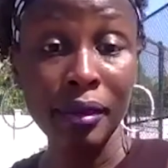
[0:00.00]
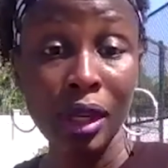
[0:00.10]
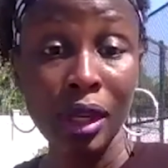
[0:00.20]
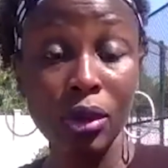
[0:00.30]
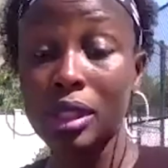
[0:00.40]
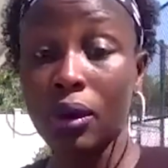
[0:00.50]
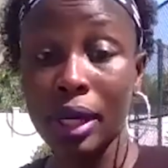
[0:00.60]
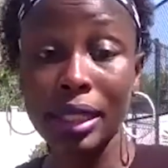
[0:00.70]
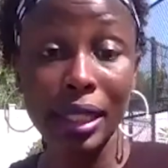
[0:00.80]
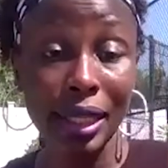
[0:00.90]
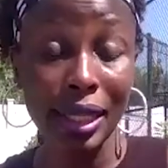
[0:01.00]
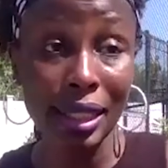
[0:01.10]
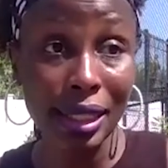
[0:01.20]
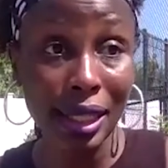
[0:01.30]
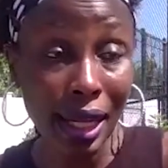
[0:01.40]
who is going to
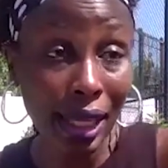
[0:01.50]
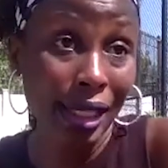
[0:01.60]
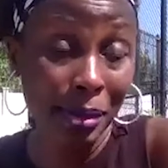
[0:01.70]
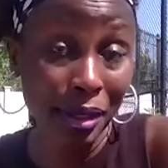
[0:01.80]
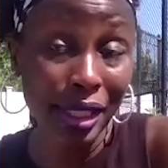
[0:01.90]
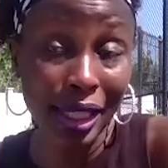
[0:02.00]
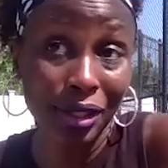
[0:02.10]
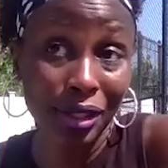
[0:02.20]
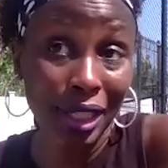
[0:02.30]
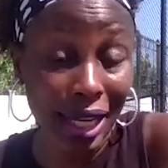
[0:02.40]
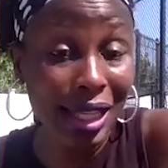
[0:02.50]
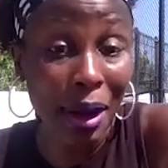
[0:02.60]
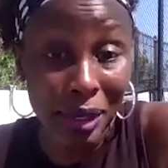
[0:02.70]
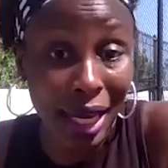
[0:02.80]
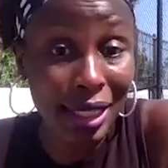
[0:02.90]
listen to that. In this particular case, I
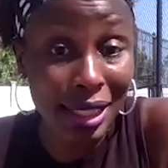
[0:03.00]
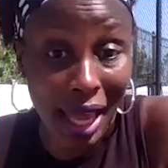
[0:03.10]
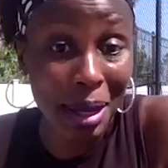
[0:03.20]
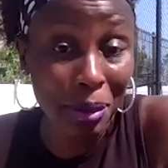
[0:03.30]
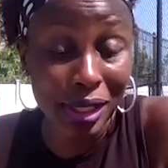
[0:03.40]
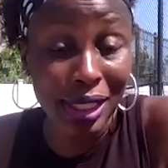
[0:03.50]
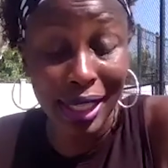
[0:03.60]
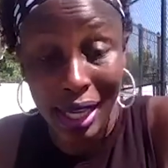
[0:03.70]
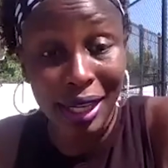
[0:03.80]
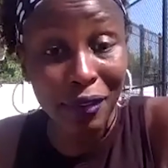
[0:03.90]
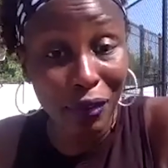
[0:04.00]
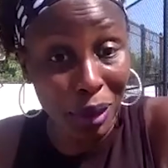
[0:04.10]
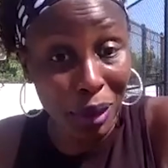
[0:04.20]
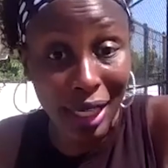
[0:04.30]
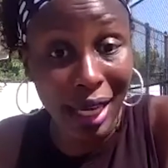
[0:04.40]
was actually able to get it for
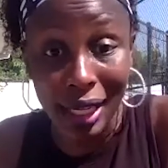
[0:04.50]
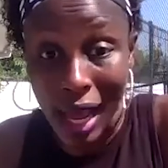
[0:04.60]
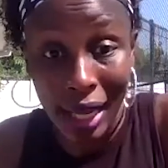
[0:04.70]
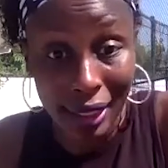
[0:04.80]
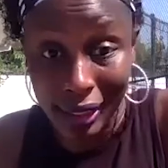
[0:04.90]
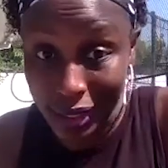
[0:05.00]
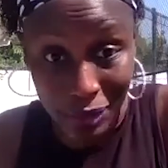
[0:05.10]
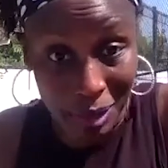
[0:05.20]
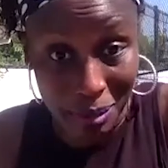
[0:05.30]
the client. I couldn't even